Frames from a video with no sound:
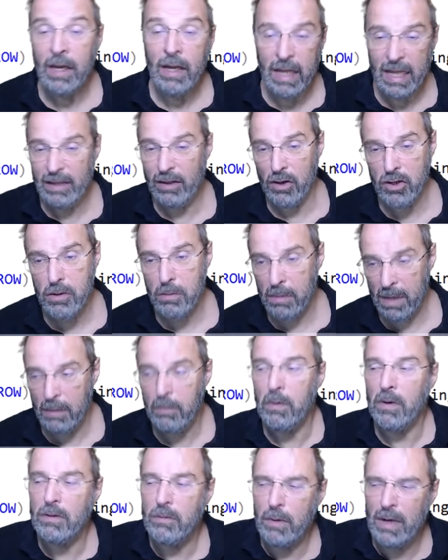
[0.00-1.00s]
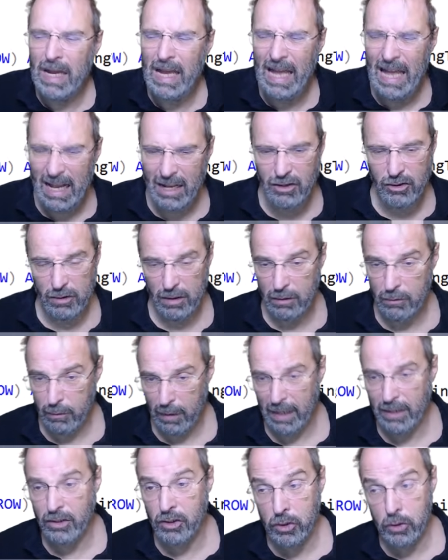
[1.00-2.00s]
it doesn't mean what actually
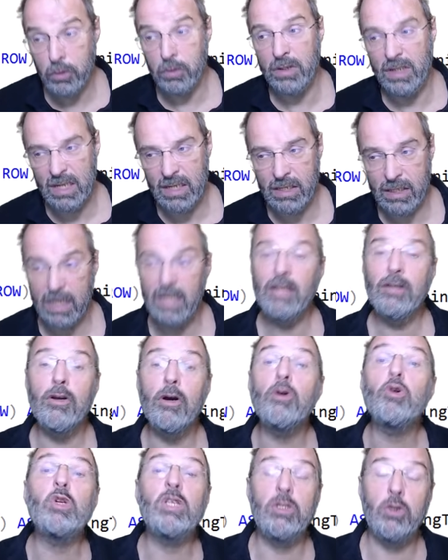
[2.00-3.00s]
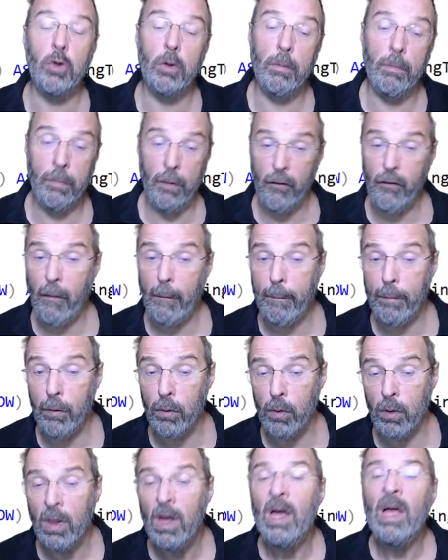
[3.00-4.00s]
writes to disk. It goes into the buffer
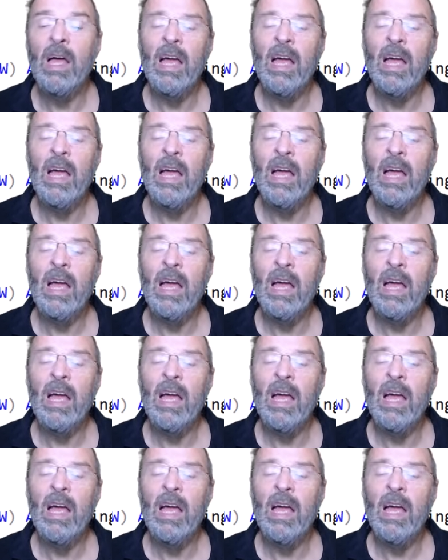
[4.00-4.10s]
pool.